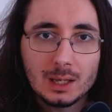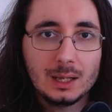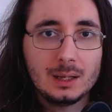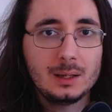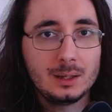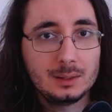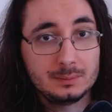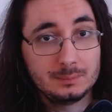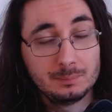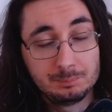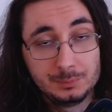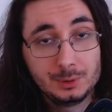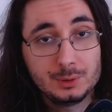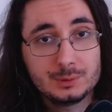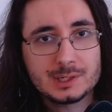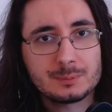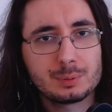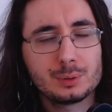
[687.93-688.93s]
uh,
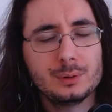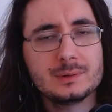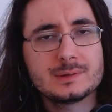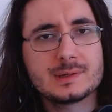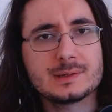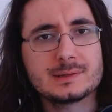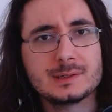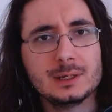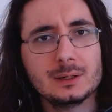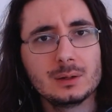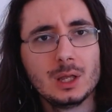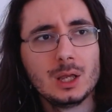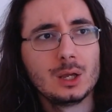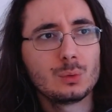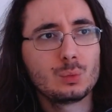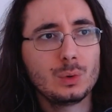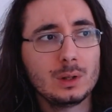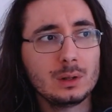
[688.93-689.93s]
music processing,
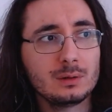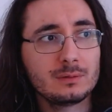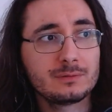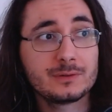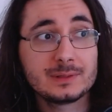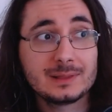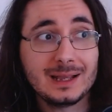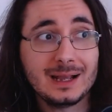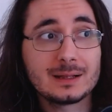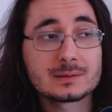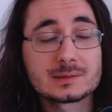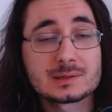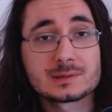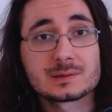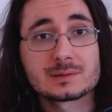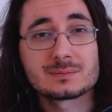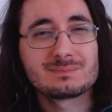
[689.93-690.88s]
well, for that,